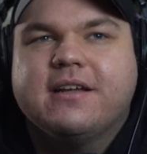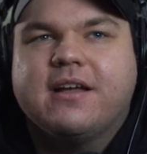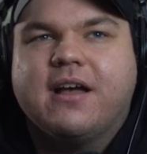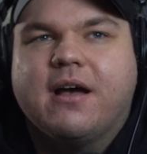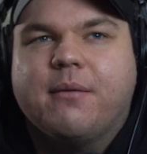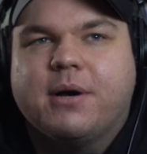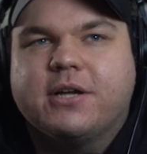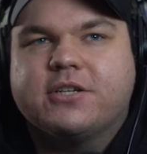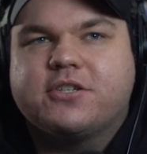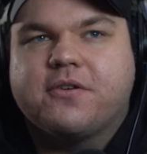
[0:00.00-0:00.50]

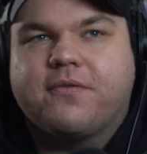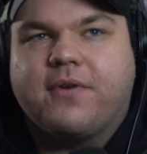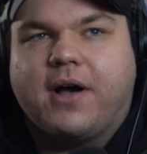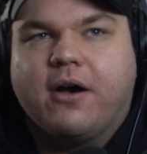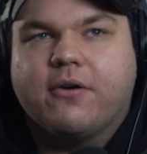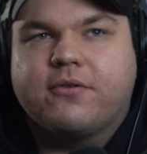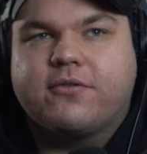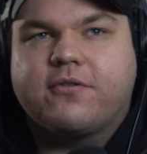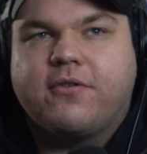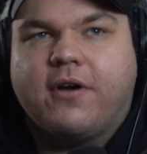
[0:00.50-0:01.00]
a bunch of
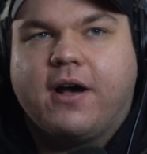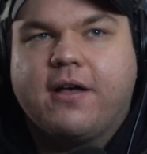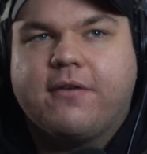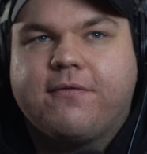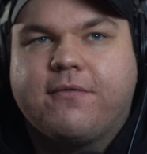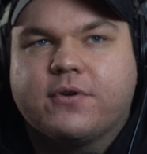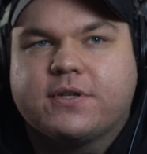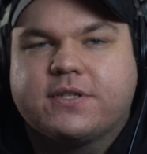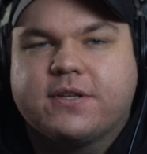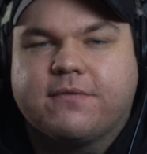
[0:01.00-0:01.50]
outcry
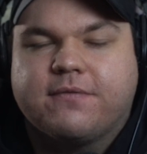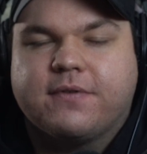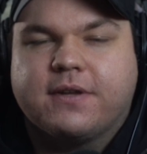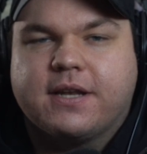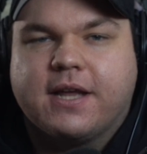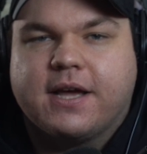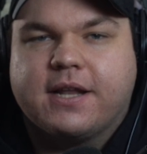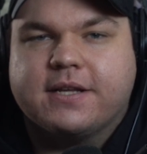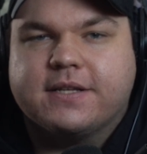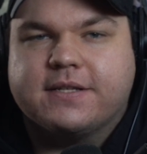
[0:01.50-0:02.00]
for something
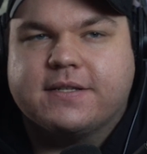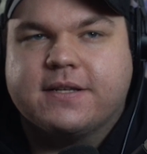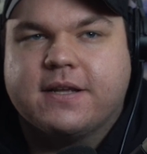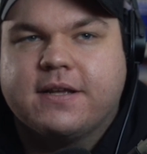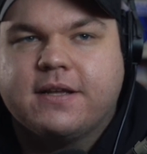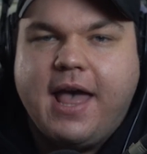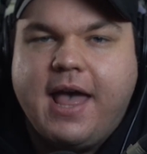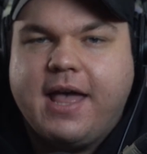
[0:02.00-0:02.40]
that is